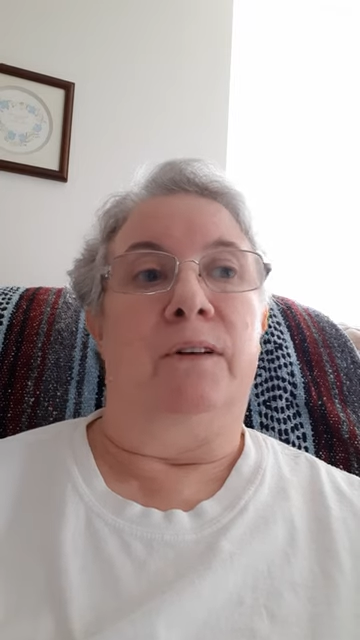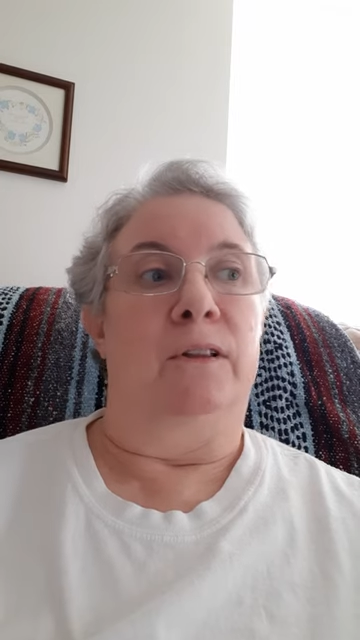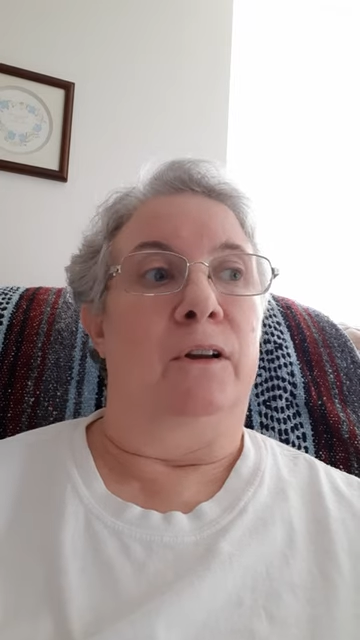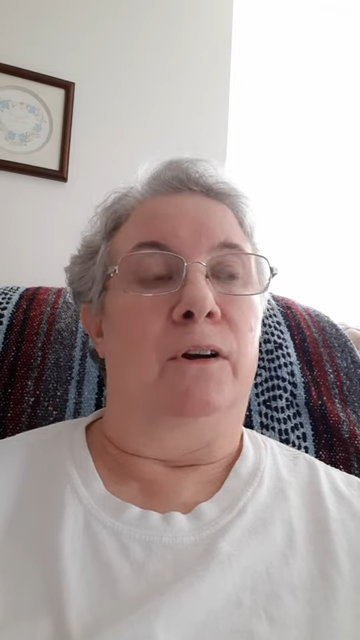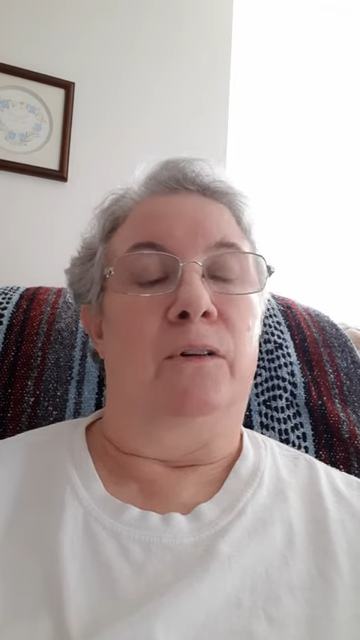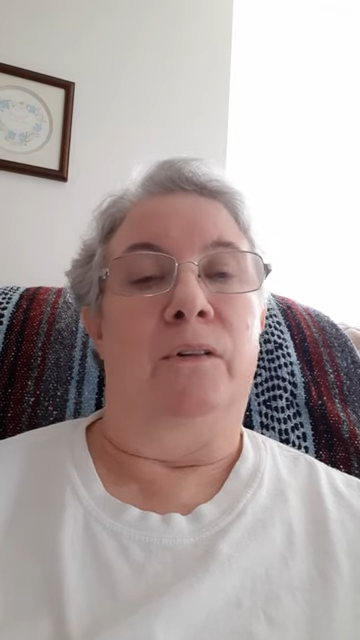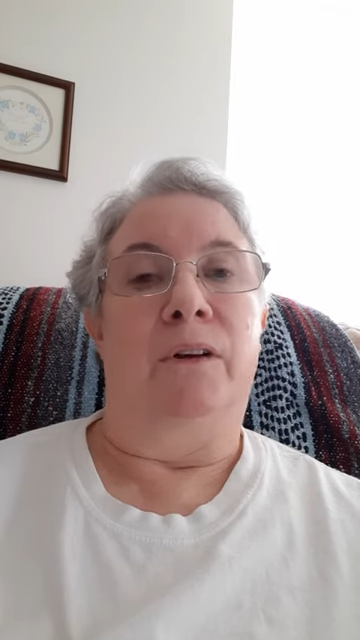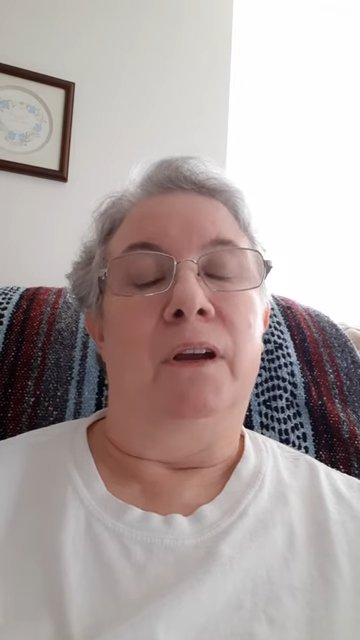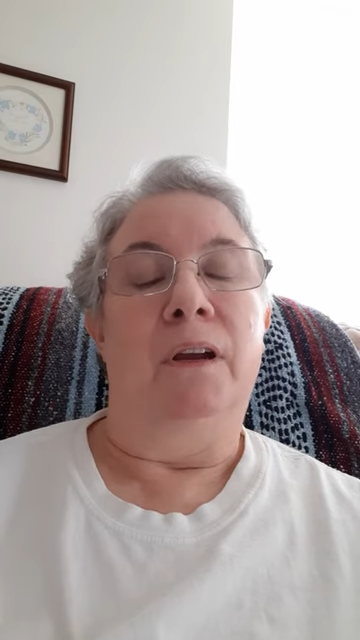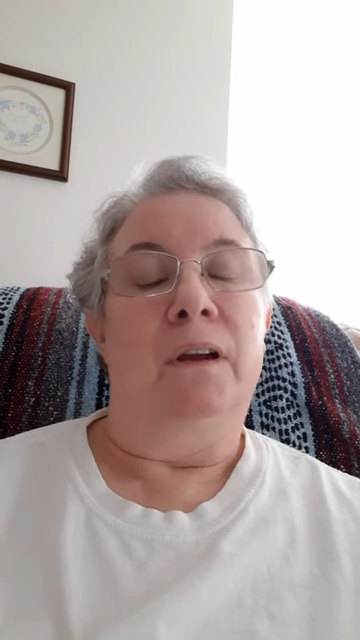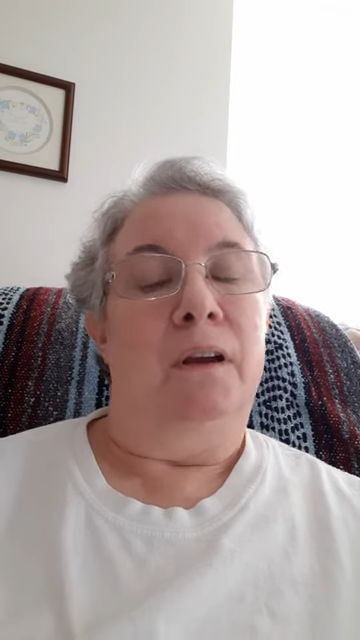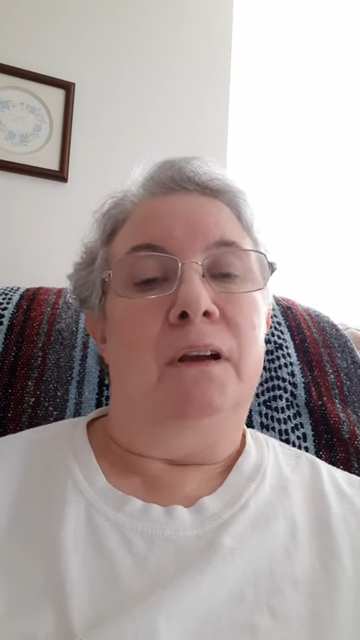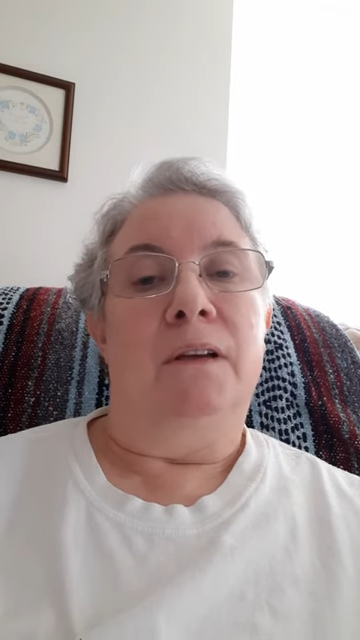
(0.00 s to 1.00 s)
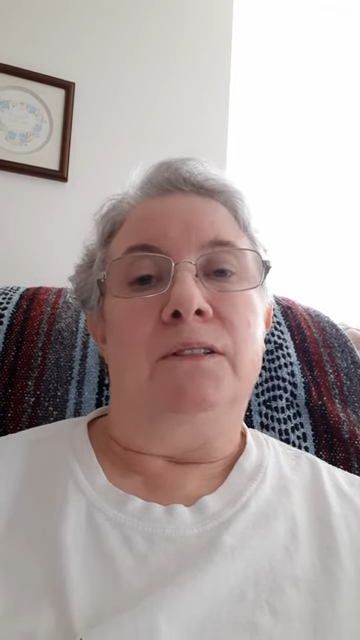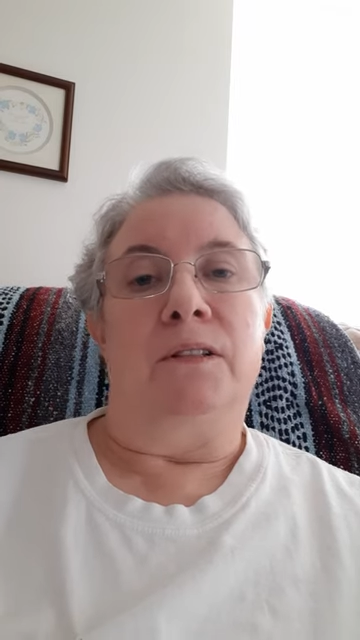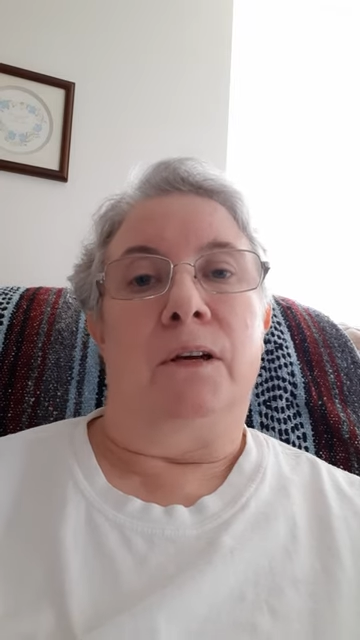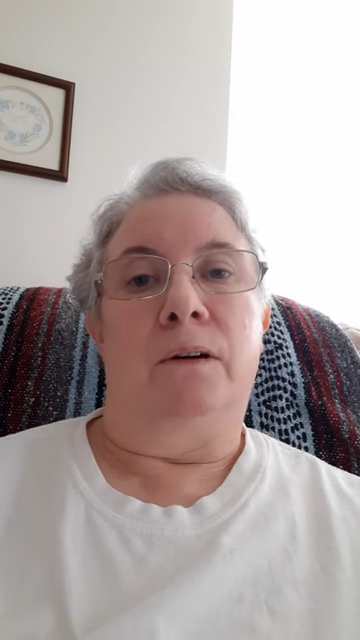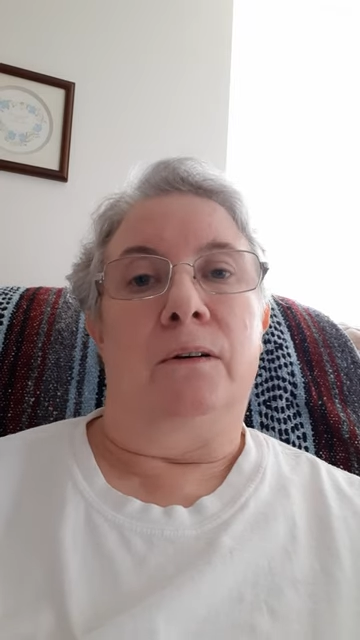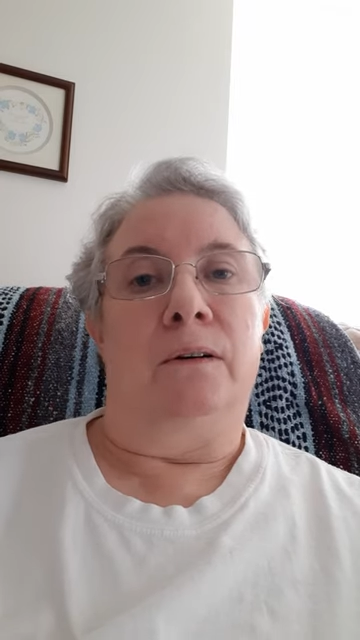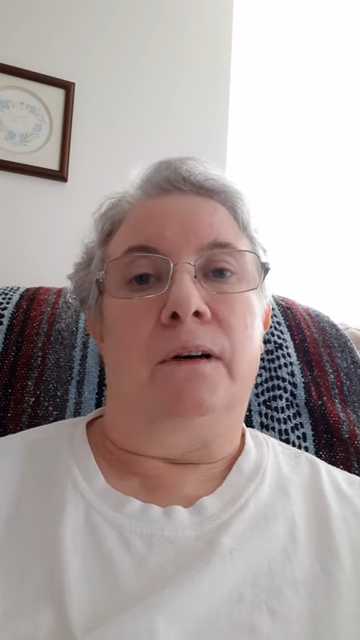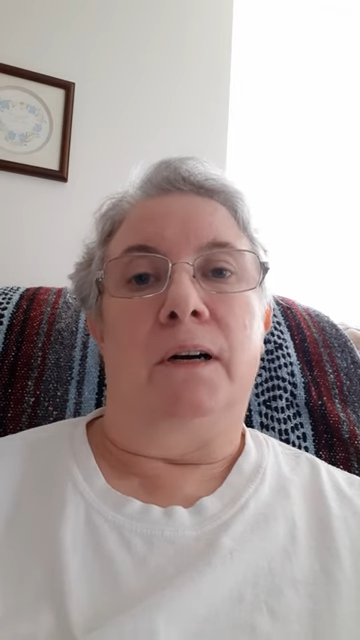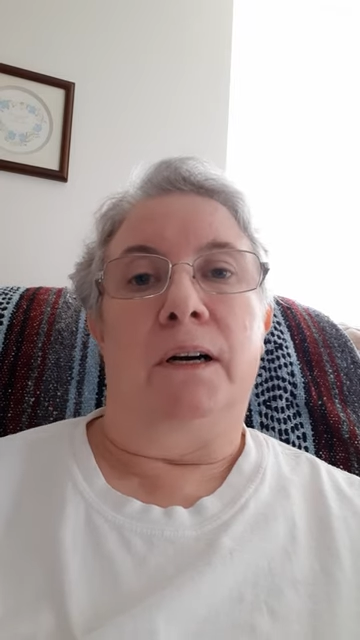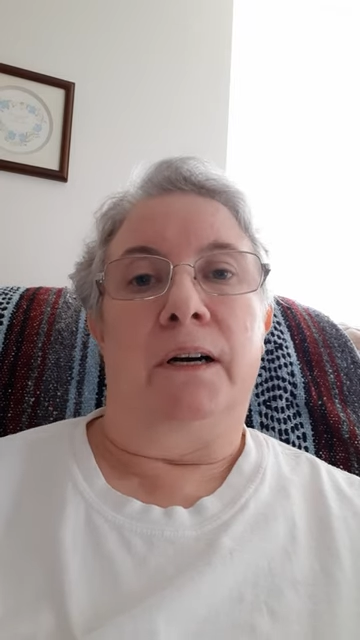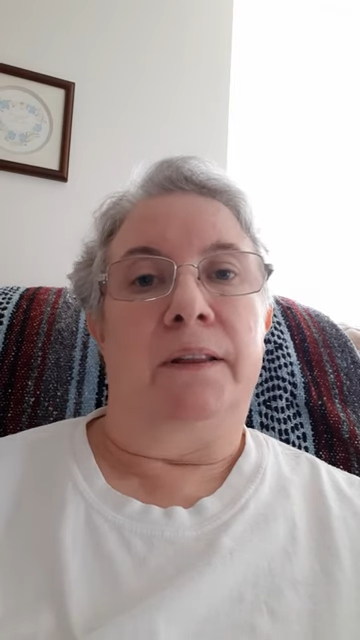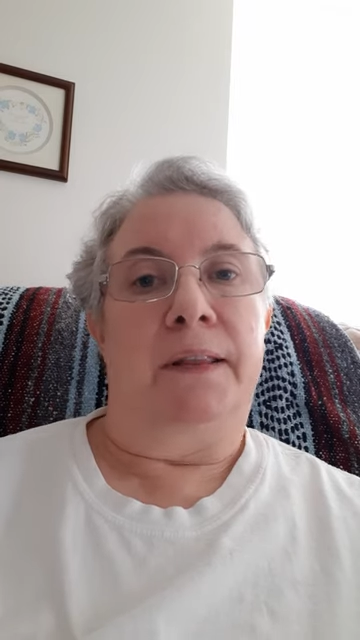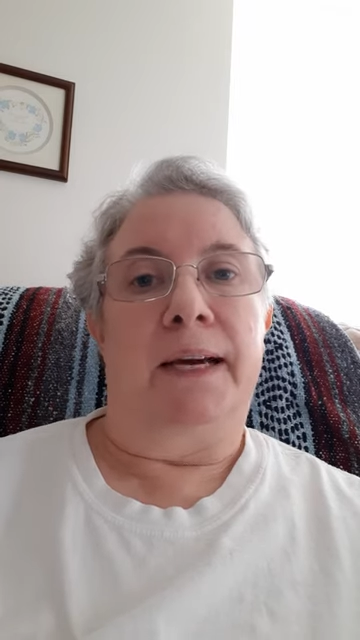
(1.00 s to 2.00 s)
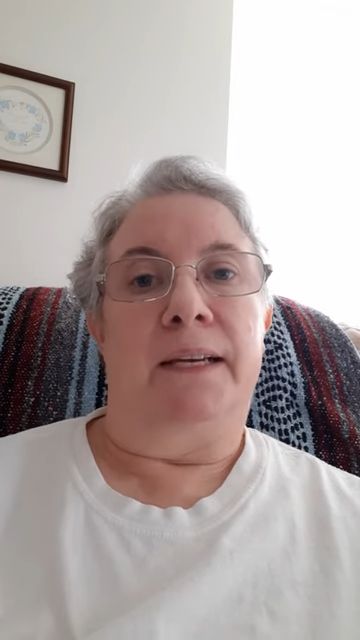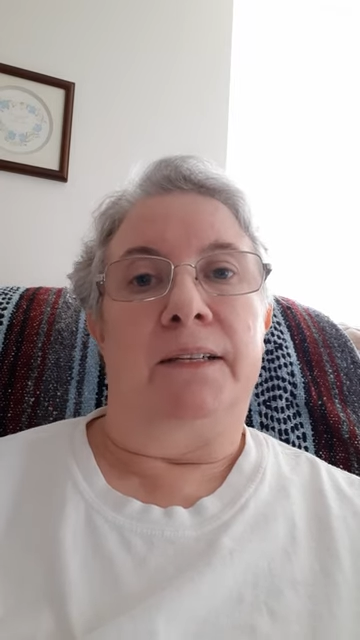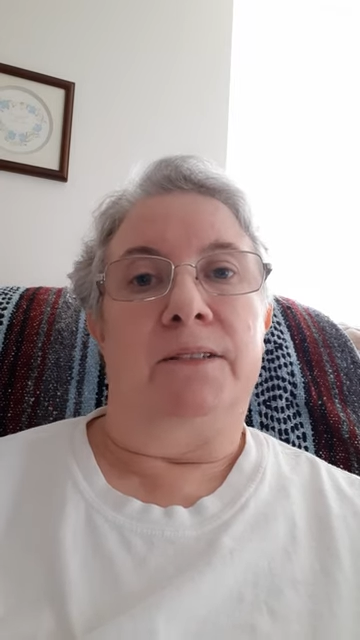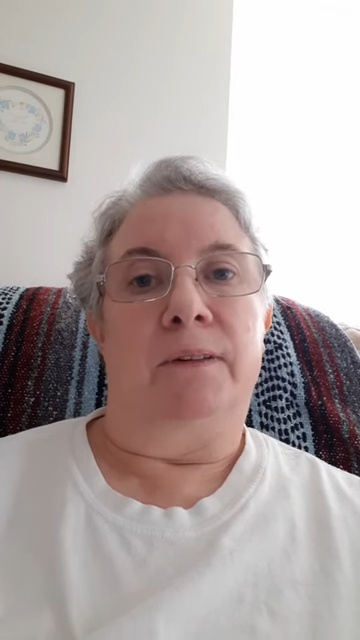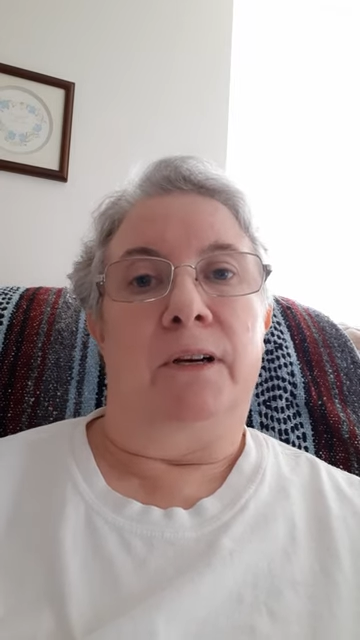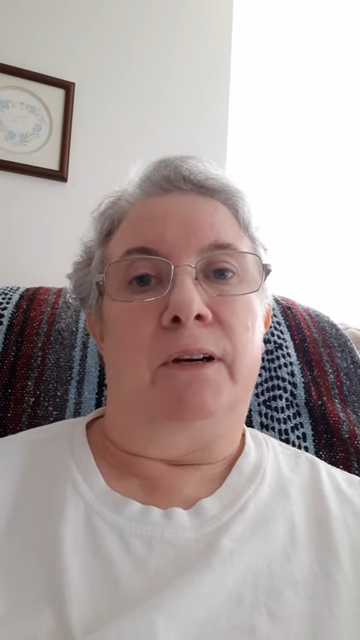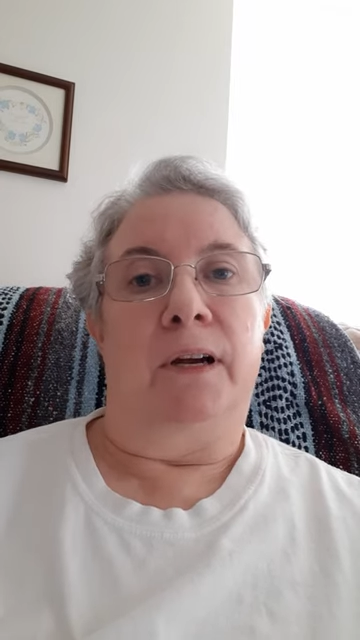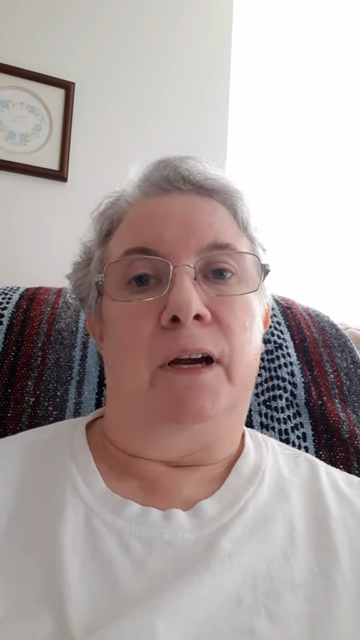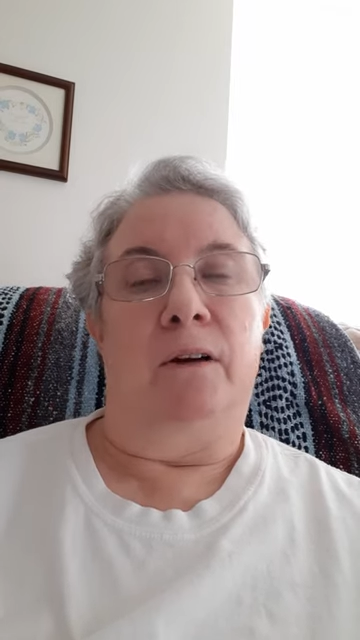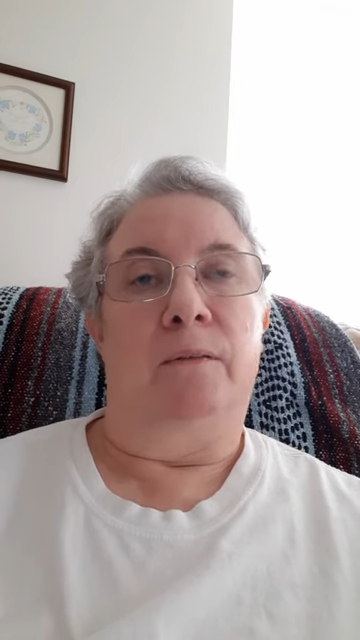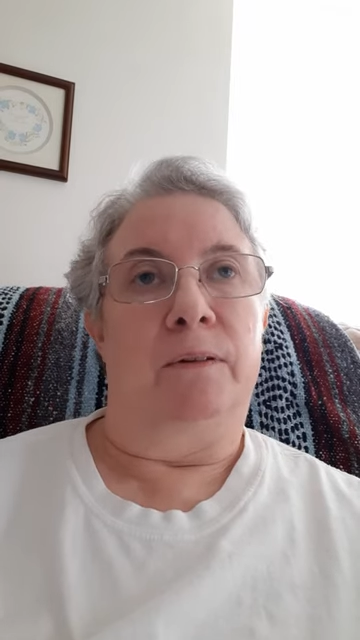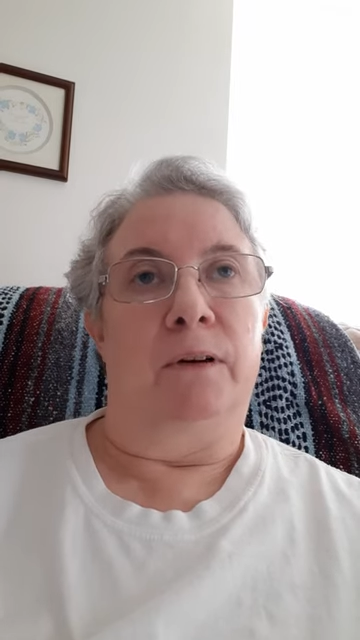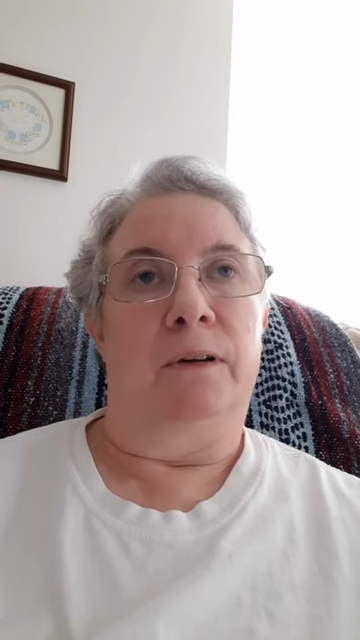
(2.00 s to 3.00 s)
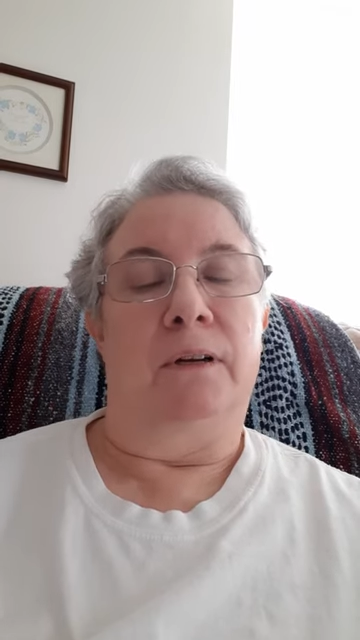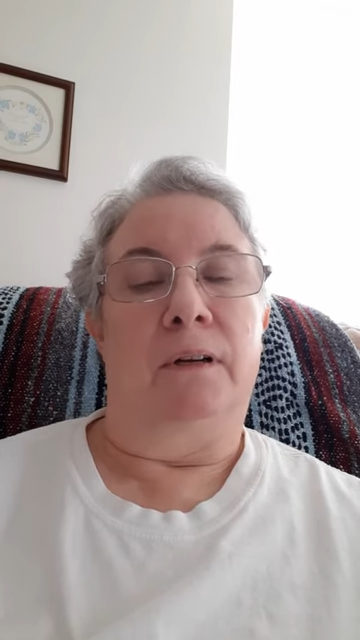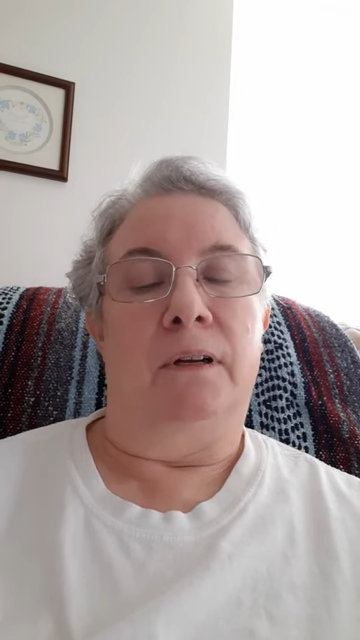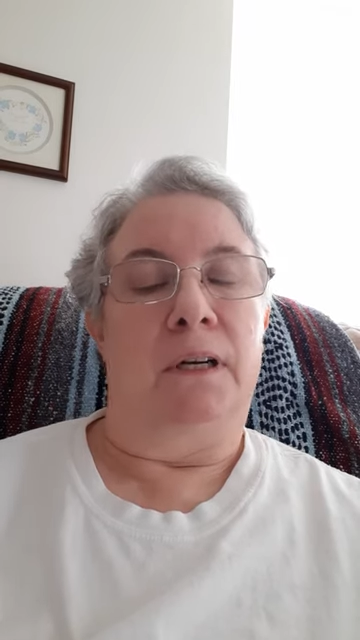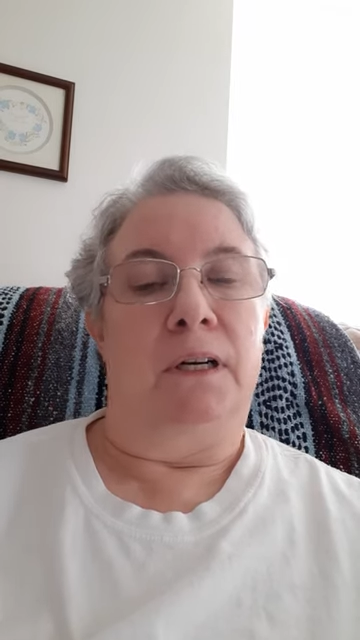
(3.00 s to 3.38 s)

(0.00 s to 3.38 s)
alone. So uh, that is very helpful.